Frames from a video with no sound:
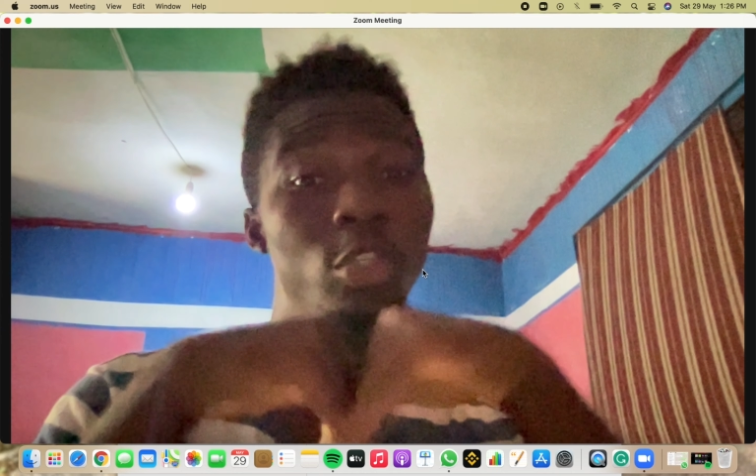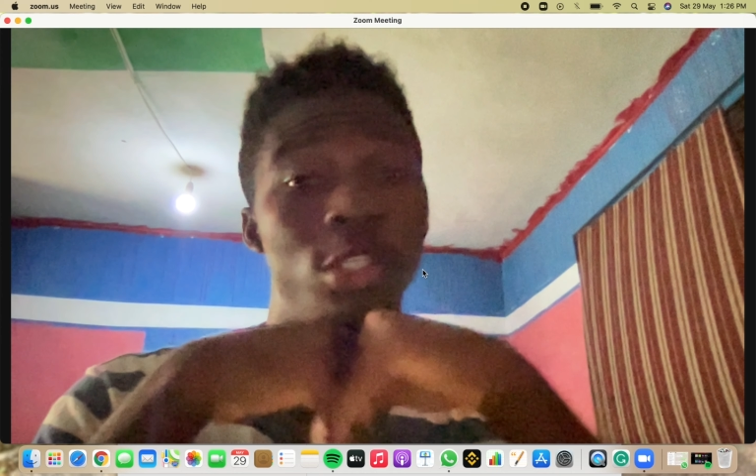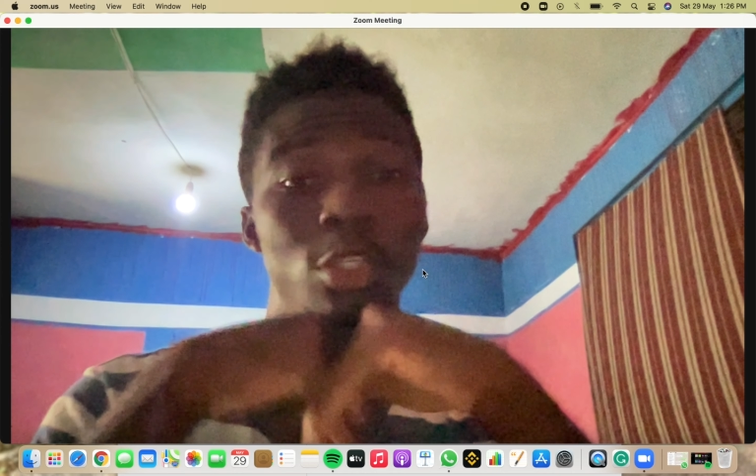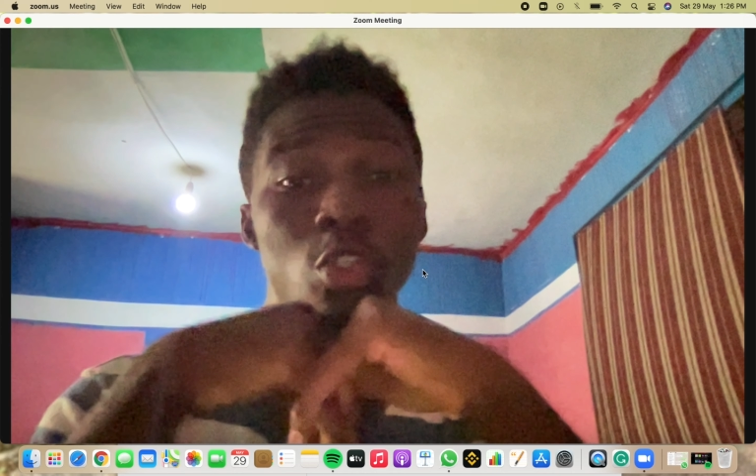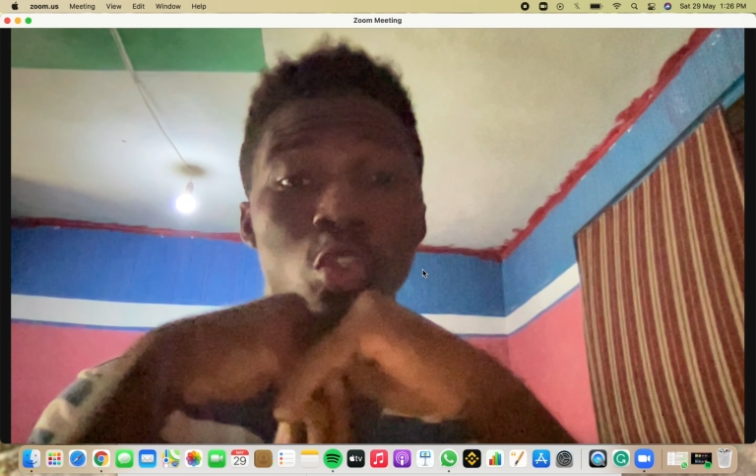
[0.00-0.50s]

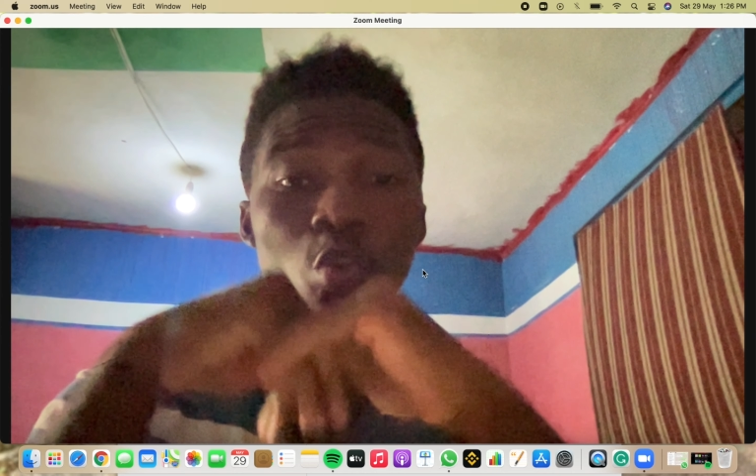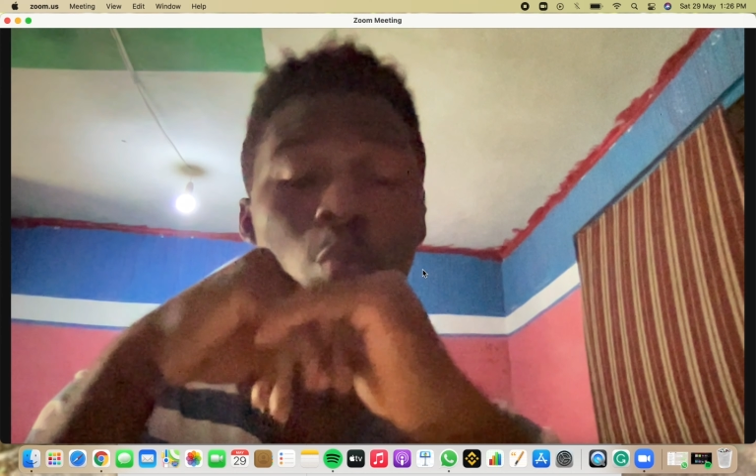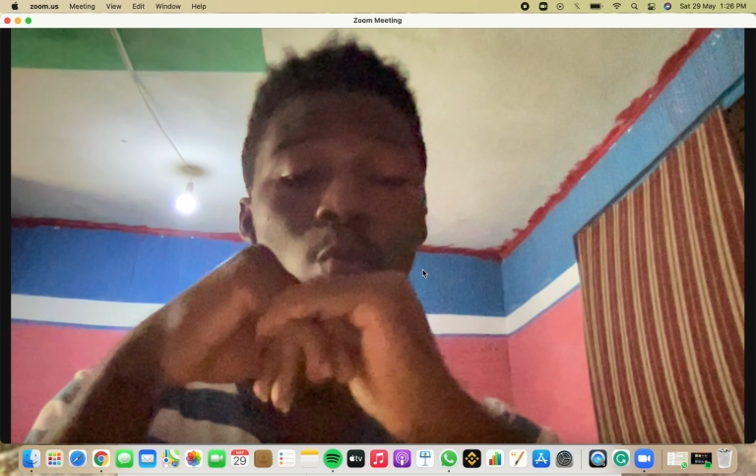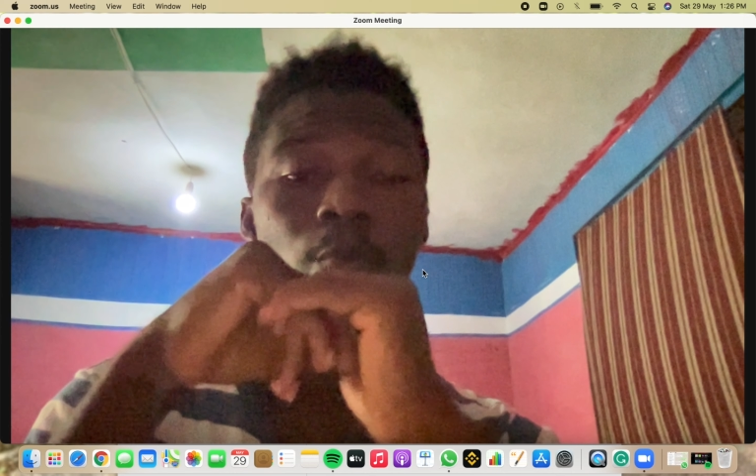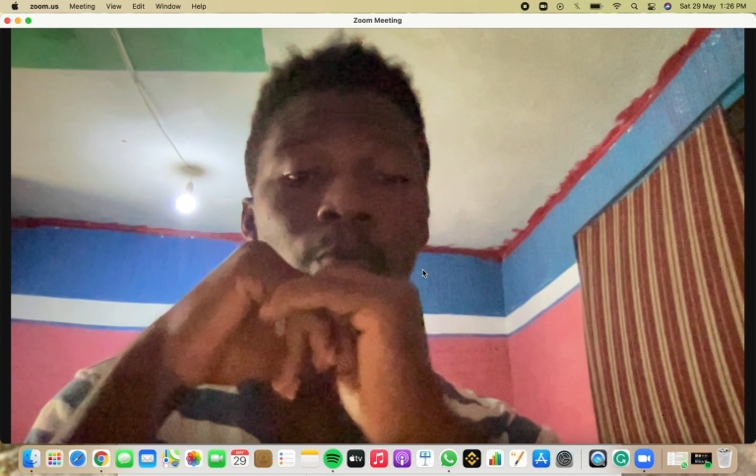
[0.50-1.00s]
using
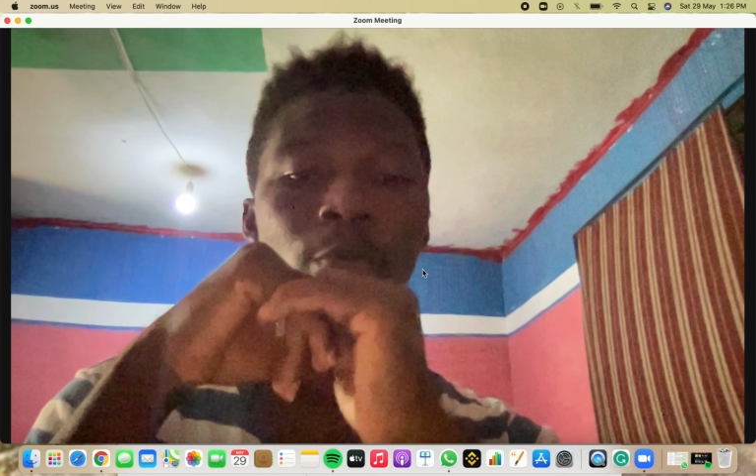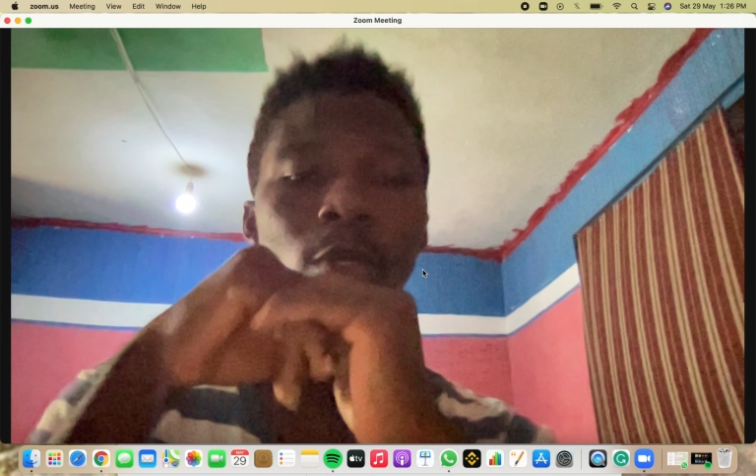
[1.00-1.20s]
Zoom.